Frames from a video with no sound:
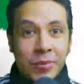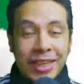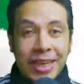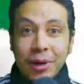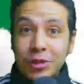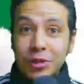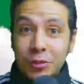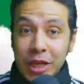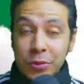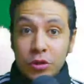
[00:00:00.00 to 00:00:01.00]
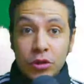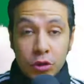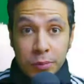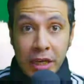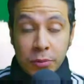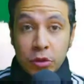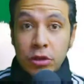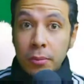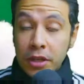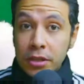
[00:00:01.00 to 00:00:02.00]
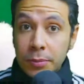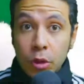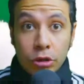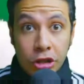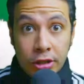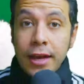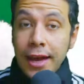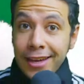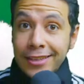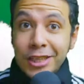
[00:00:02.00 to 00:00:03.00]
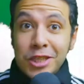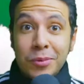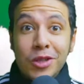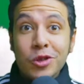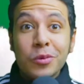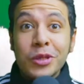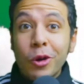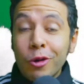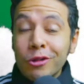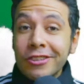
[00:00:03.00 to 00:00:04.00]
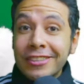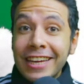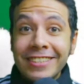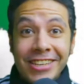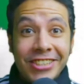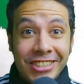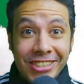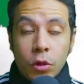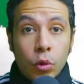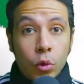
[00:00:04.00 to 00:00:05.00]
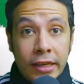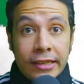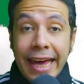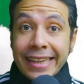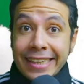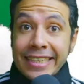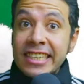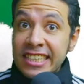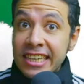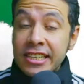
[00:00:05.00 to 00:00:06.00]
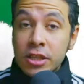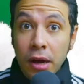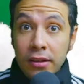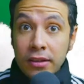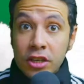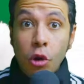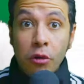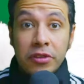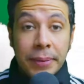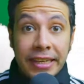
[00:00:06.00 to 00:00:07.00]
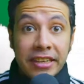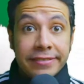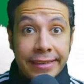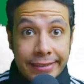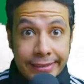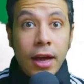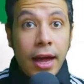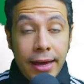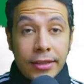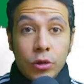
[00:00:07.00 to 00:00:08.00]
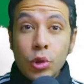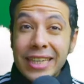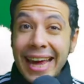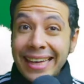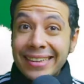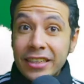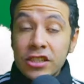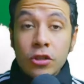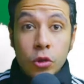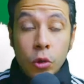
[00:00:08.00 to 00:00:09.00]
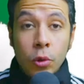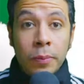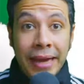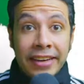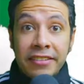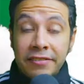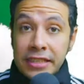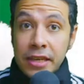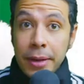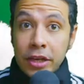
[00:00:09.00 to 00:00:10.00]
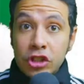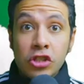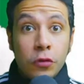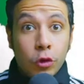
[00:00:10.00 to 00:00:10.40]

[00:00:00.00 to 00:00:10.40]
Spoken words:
about your passport must be original, and it must not be older than 10 years, with at least 6 months of remaining validity, and with at least 2 blank visa badges for the